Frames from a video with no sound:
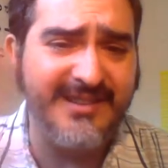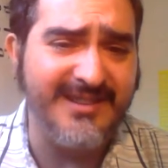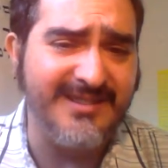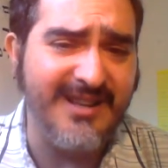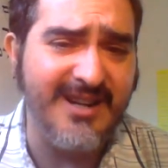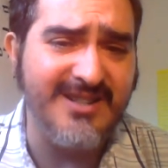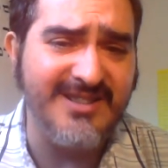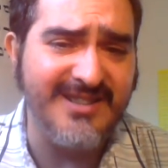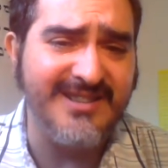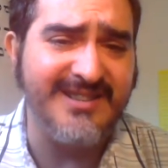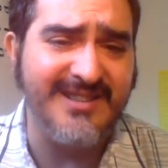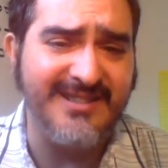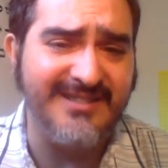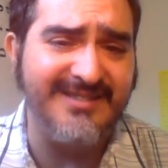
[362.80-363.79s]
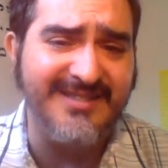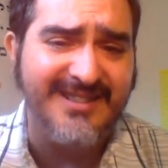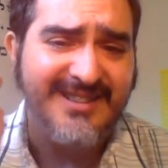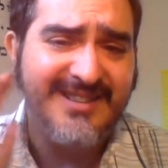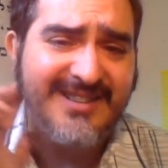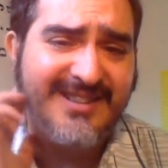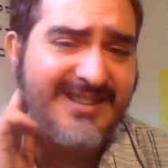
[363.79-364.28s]
the entire season,
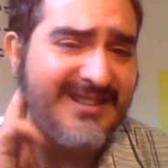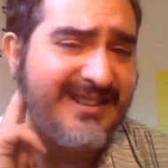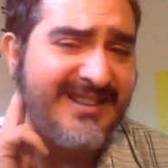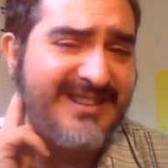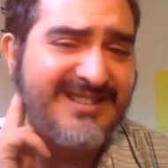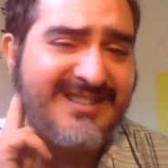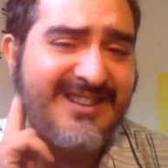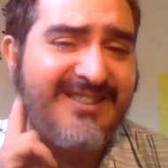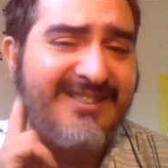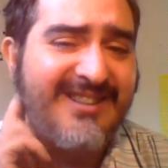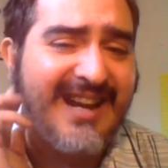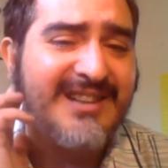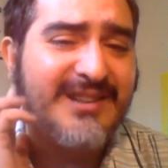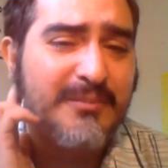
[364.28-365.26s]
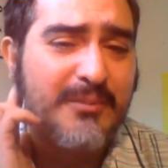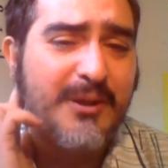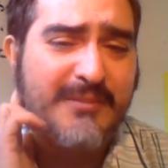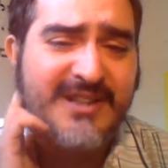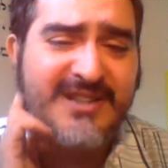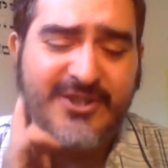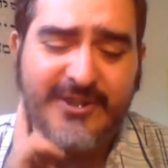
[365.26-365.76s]
he still has a
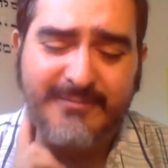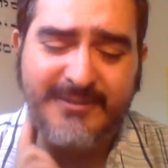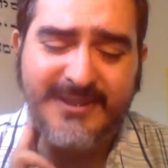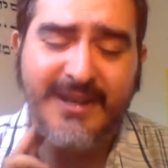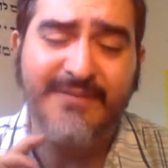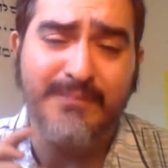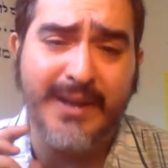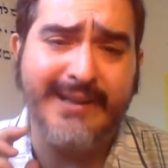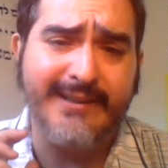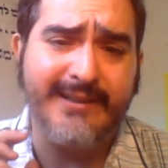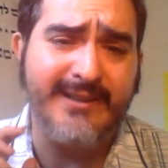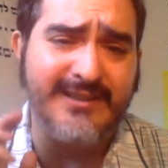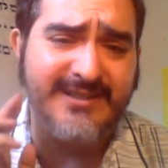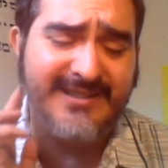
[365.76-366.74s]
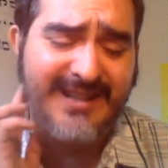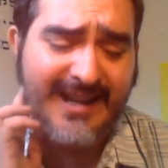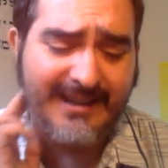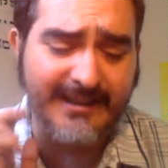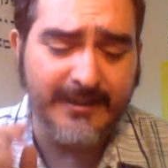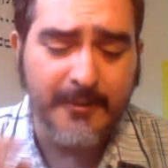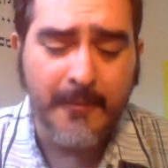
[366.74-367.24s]
permanent chip embedded in his neck.
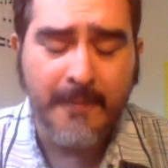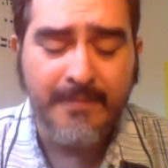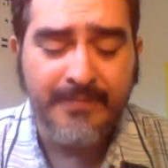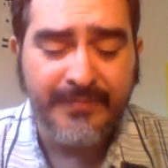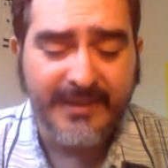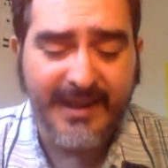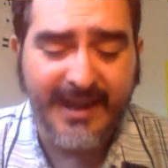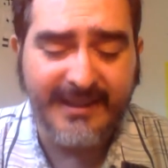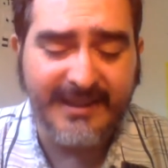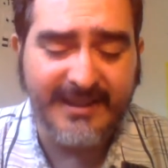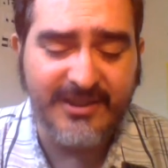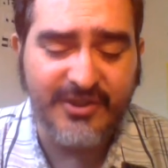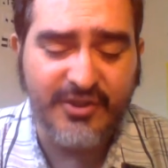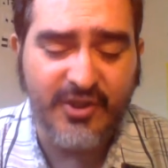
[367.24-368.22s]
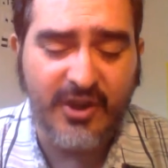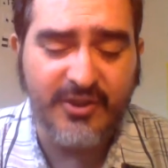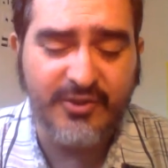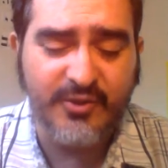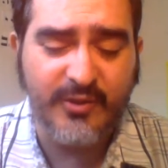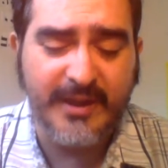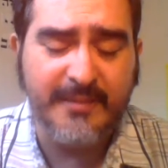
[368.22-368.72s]
And then
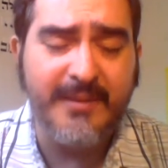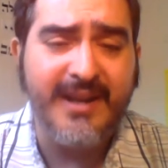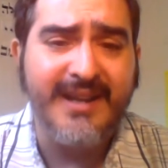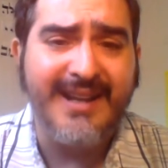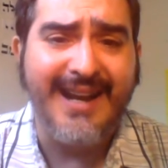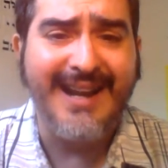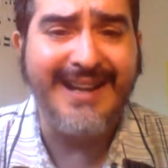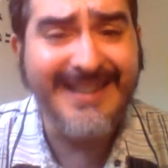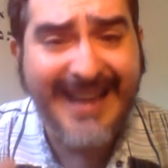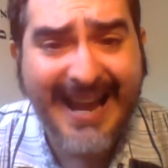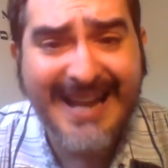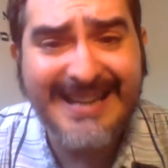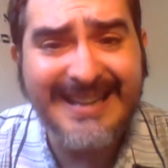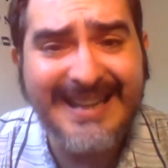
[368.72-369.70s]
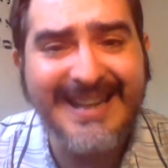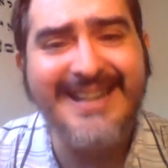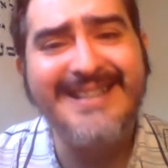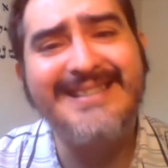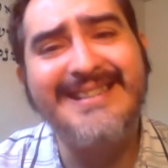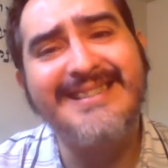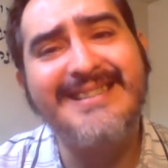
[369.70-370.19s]
Starscream, again,
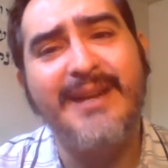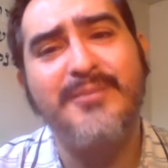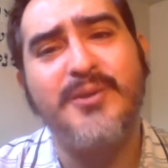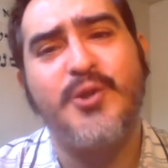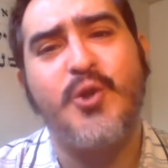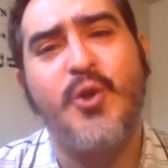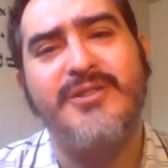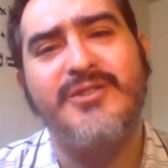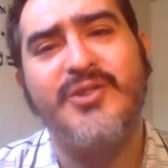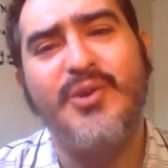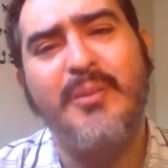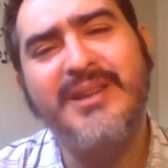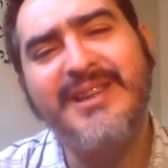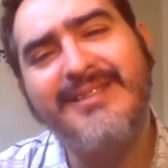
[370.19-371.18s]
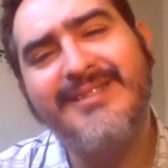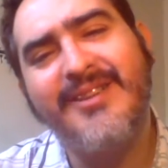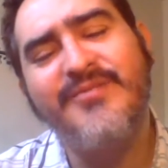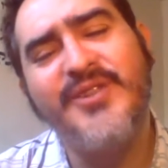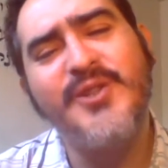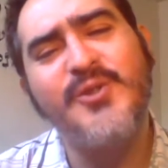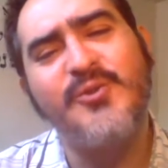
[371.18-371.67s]
is in Cybertron, so I'm a little
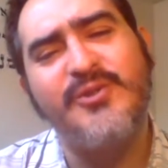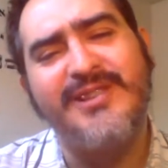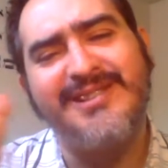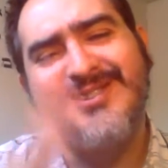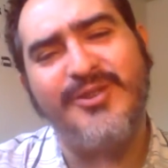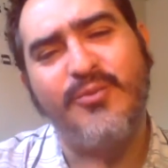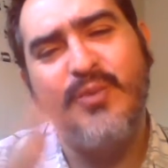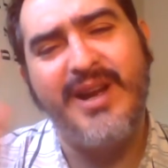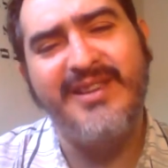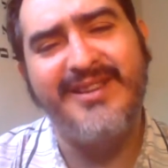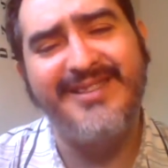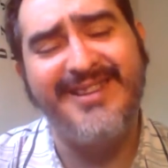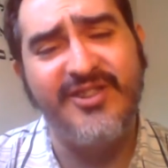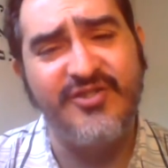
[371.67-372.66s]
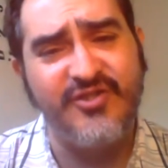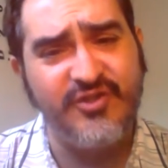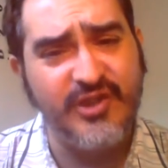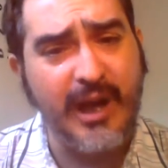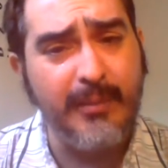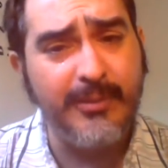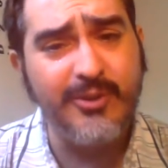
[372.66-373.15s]
confused as to whether there's
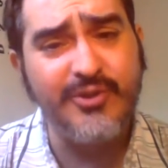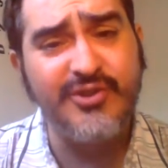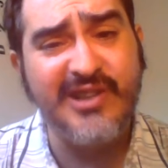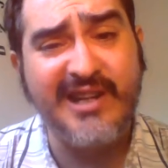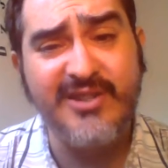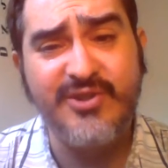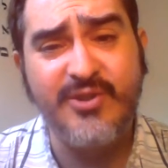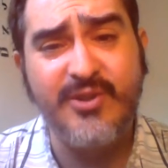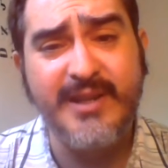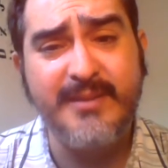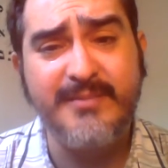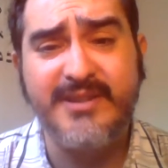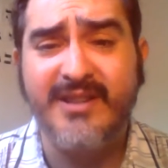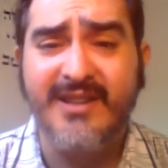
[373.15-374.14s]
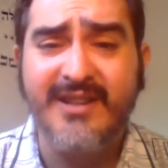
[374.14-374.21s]
double Starscreams,